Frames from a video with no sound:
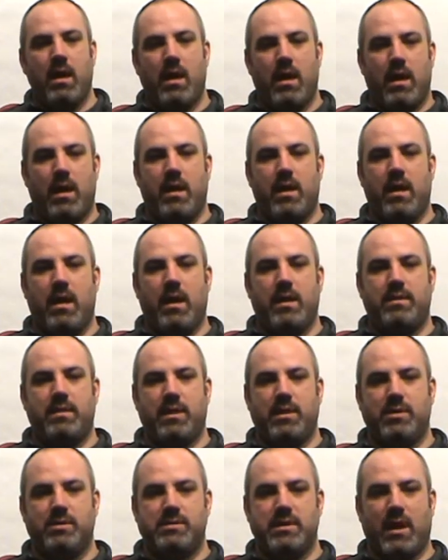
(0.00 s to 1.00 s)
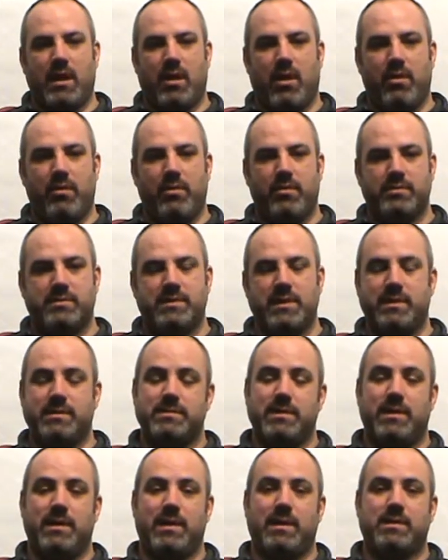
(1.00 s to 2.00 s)
uh, I think you take all those things
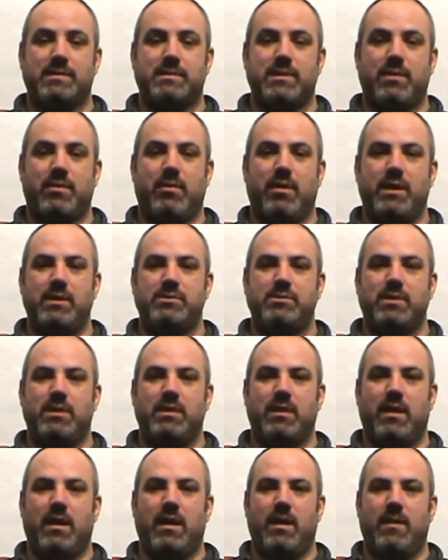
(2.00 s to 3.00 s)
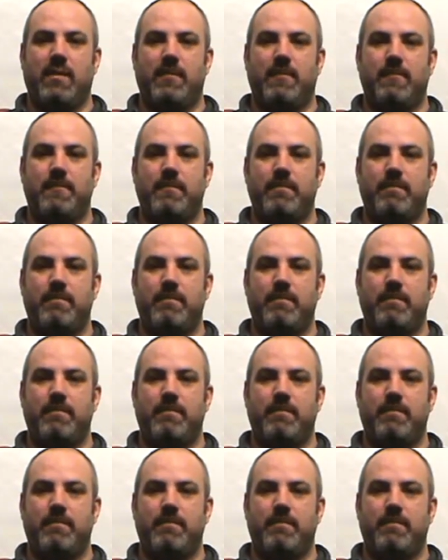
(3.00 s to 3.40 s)
into consideration, and